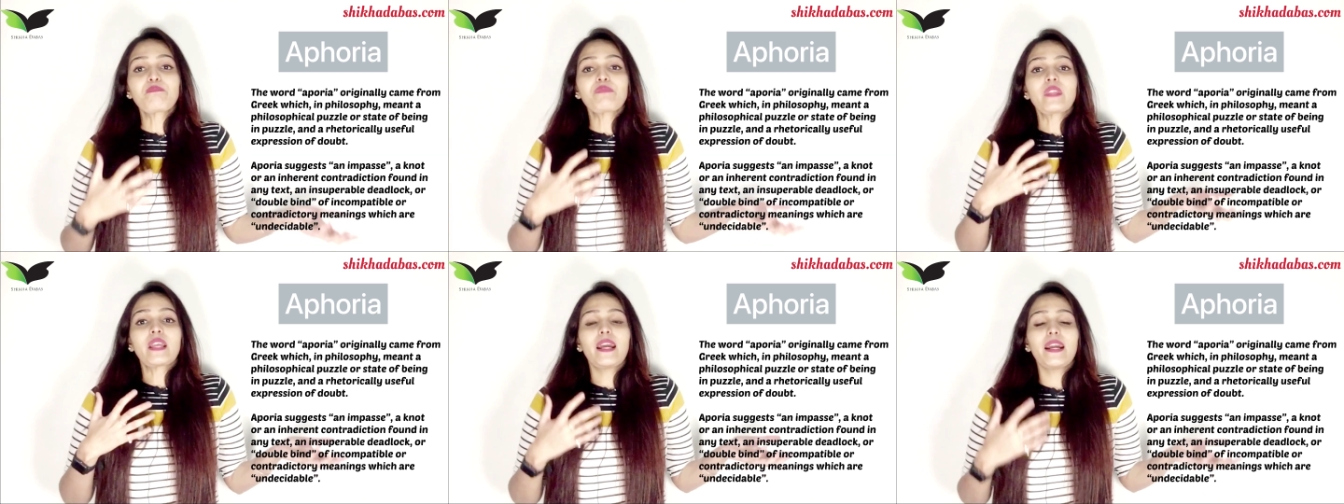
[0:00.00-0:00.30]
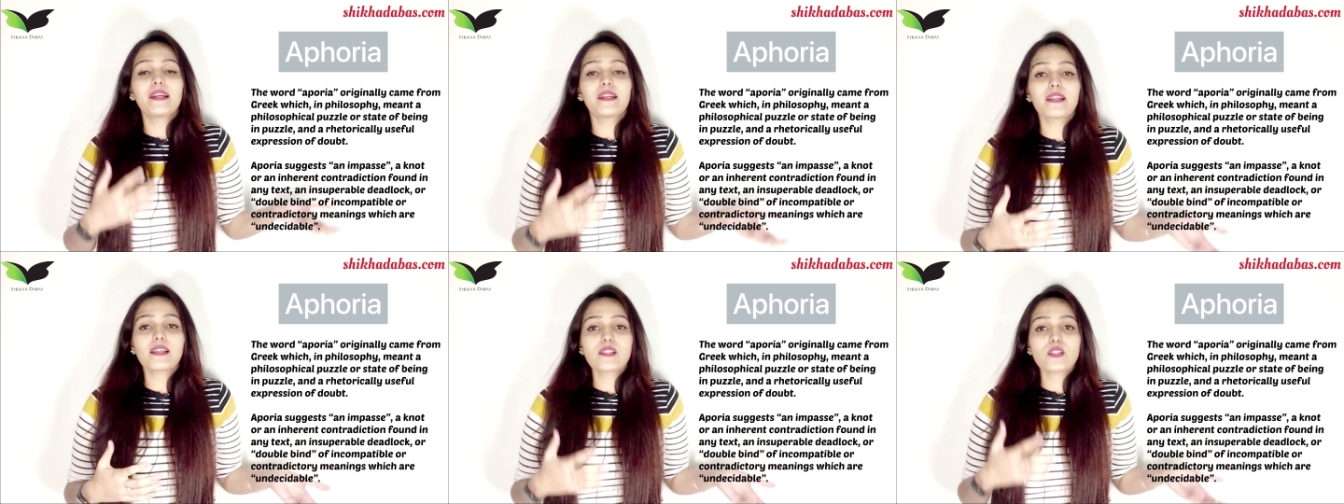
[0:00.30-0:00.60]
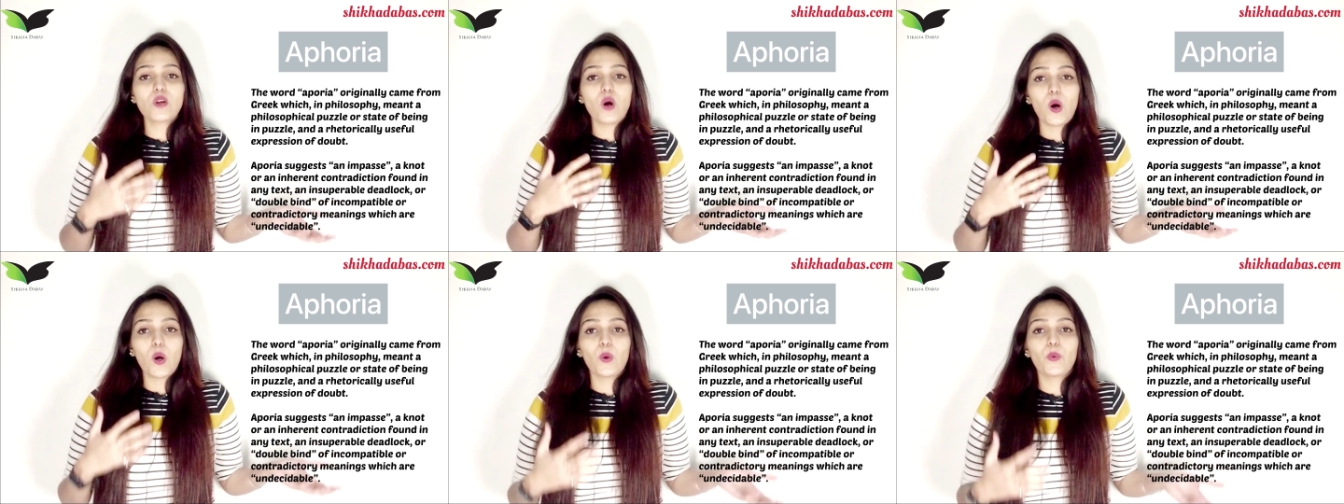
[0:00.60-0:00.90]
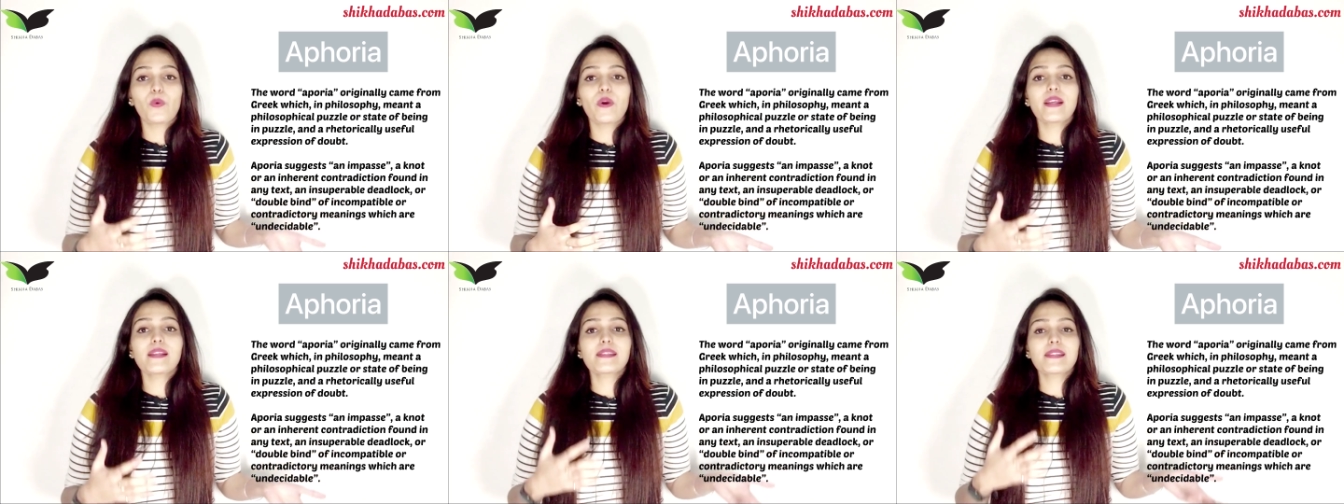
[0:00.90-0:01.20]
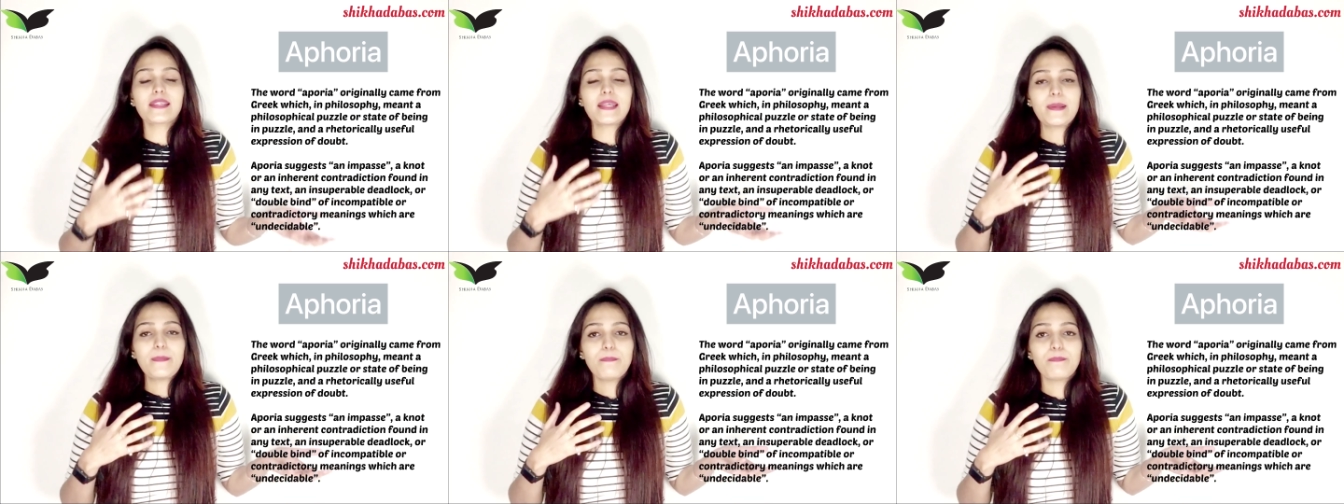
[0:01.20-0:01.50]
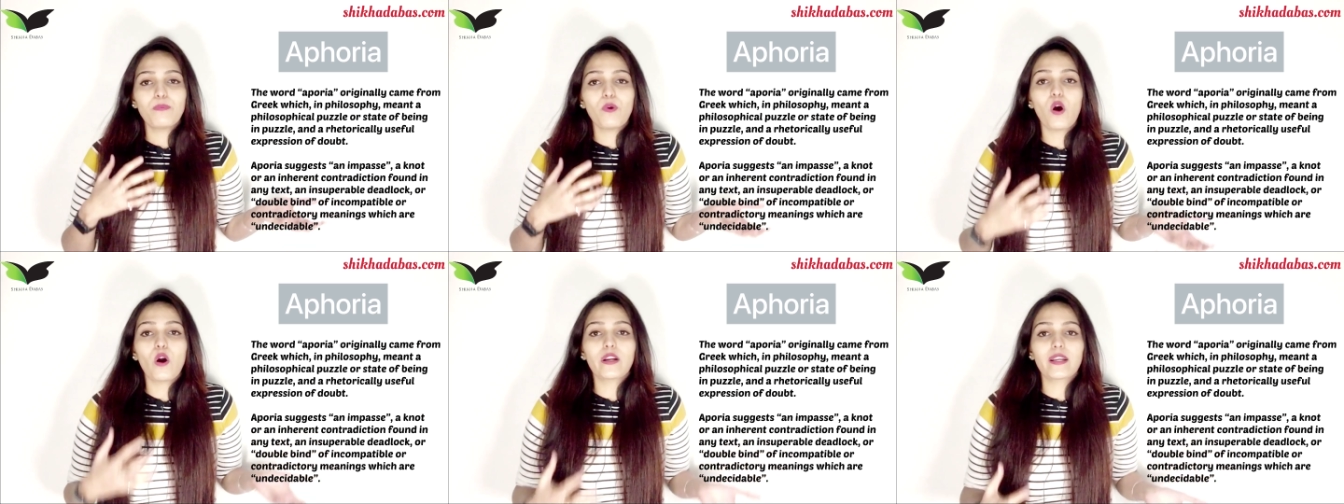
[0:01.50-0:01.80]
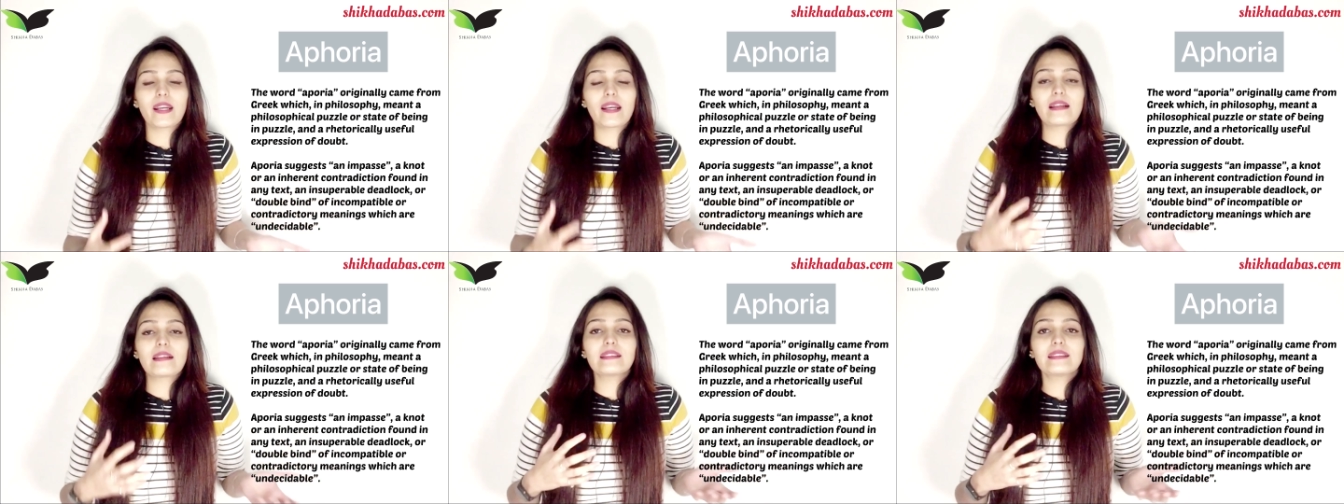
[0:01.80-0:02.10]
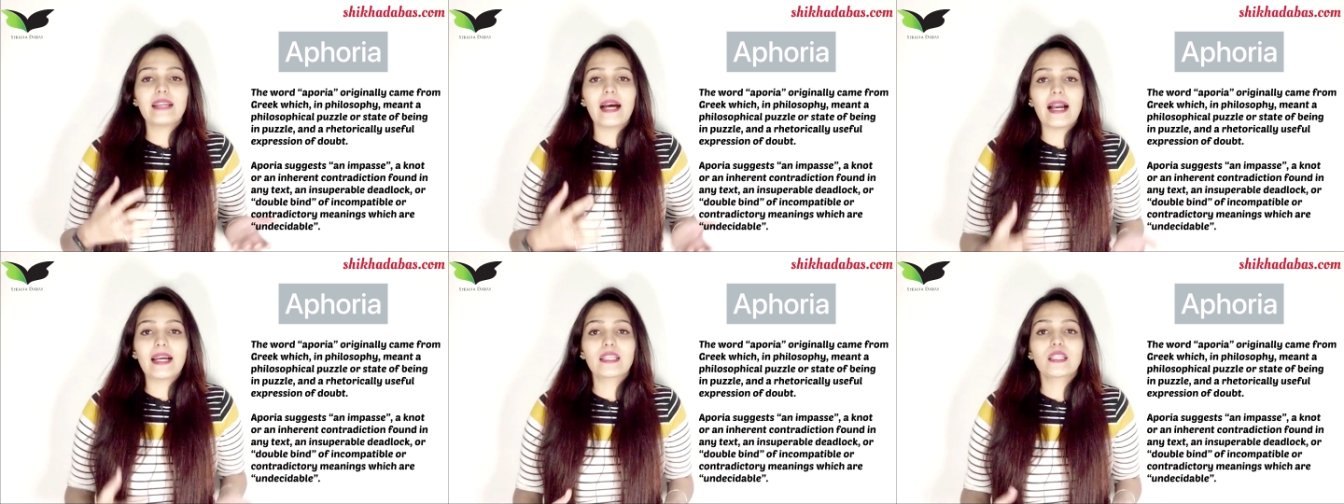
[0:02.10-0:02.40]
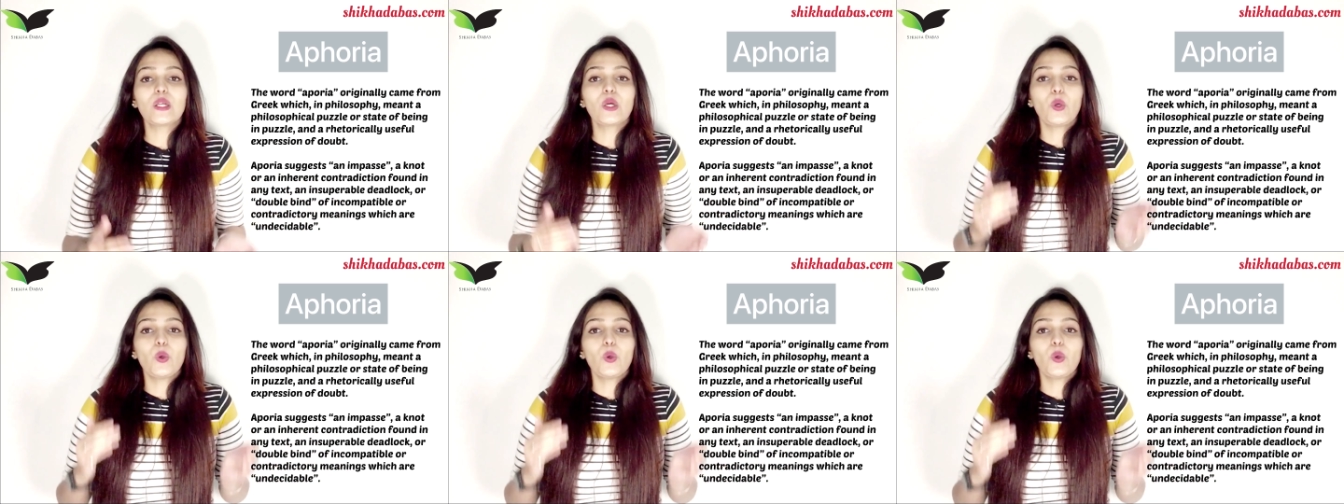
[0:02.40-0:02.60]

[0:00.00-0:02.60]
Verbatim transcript: it is always important that